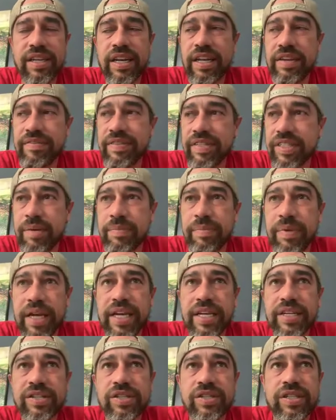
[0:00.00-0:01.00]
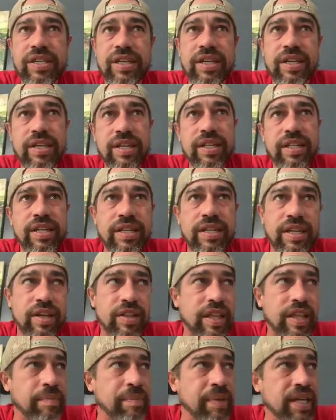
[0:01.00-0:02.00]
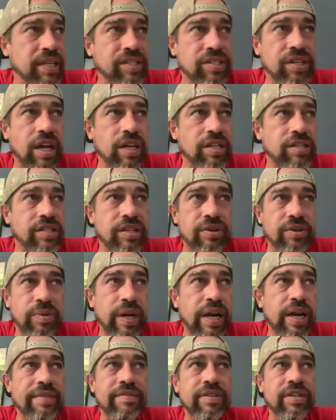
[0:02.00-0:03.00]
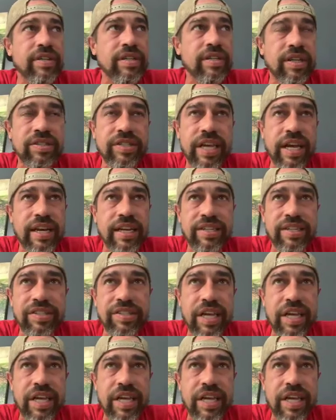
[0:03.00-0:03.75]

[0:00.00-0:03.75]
And even some days, they'd be exhausted or whatever because they had